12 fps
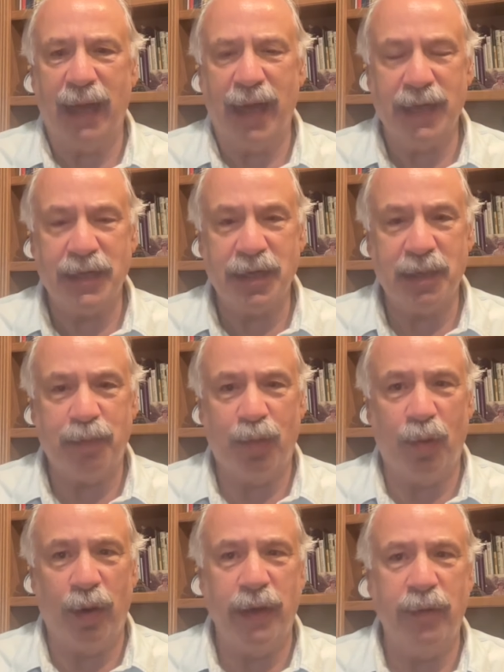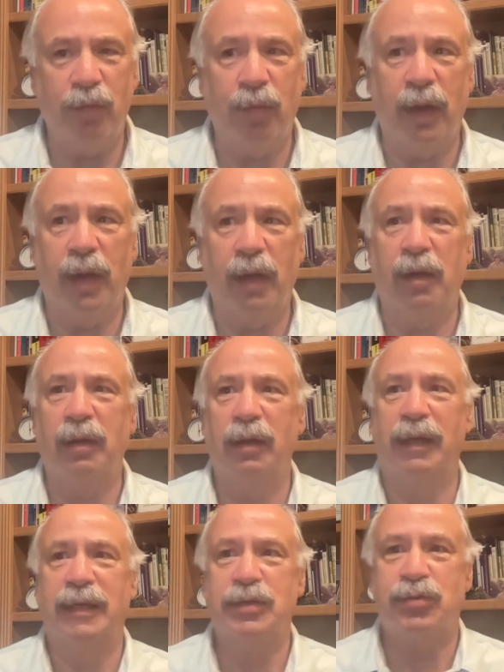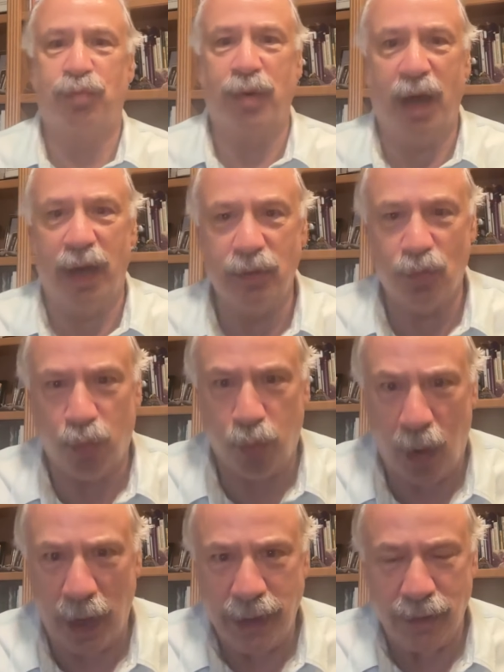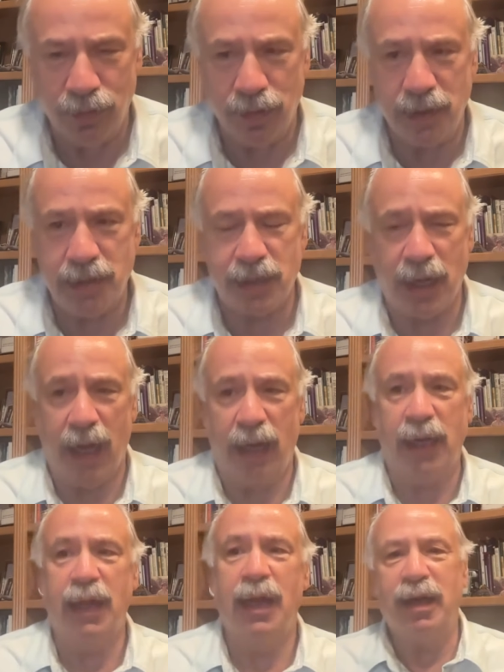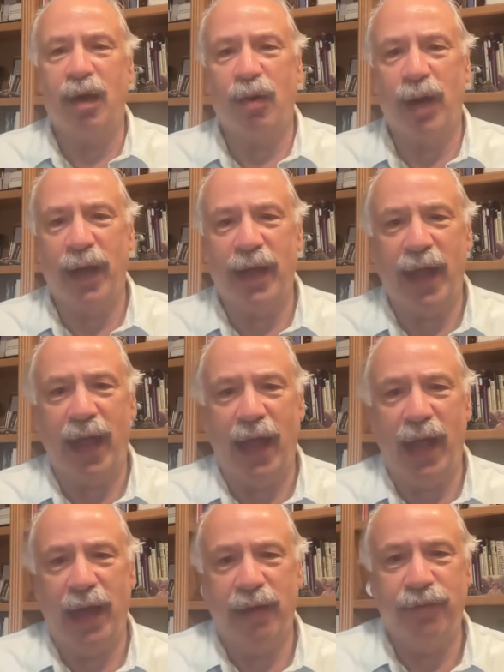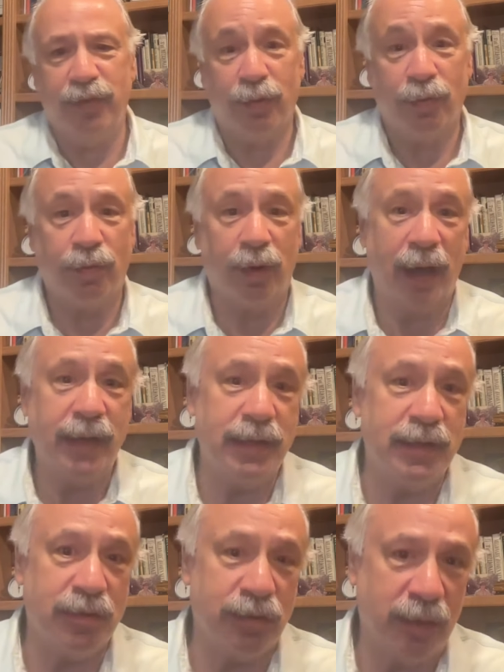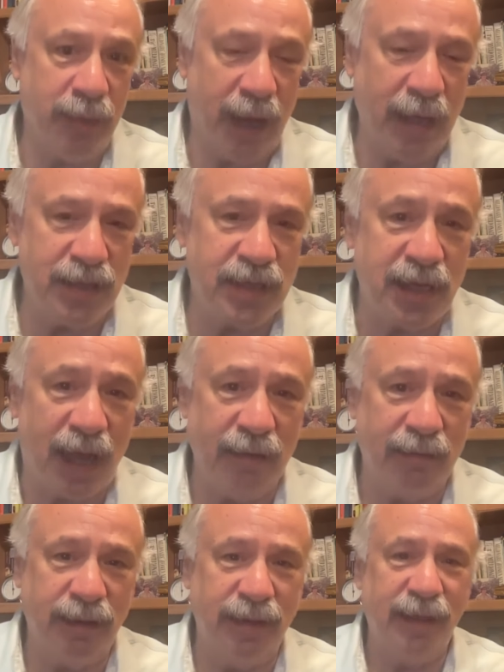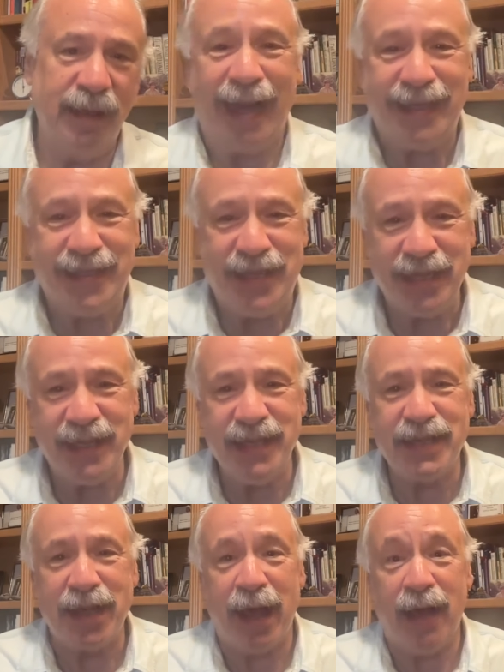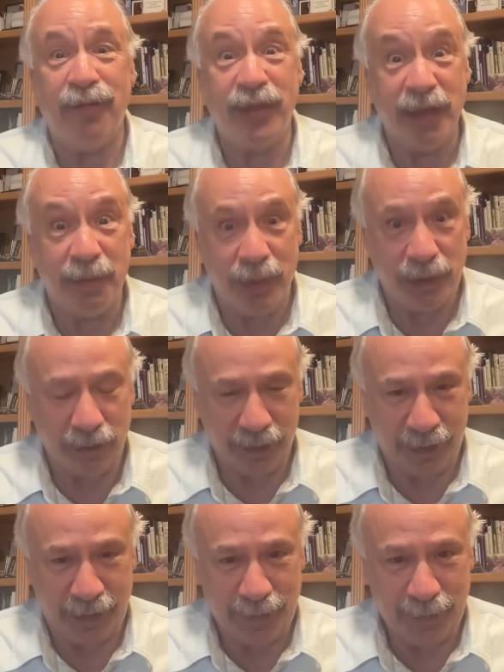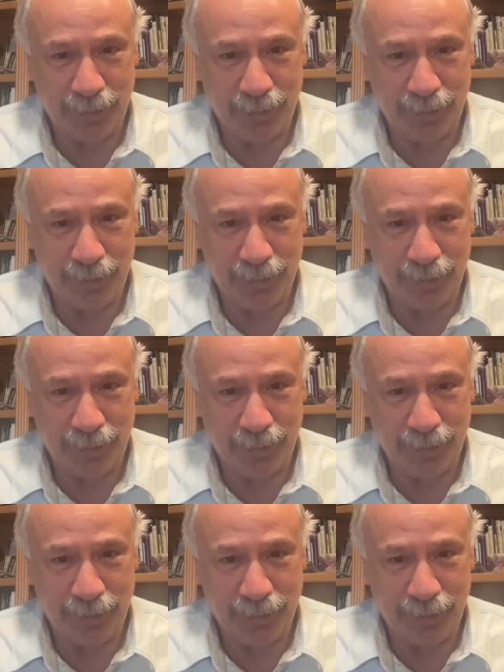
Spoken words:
I got to the point where, as Ron White would say, no, I have the right to remain silent. I didn't have the ability.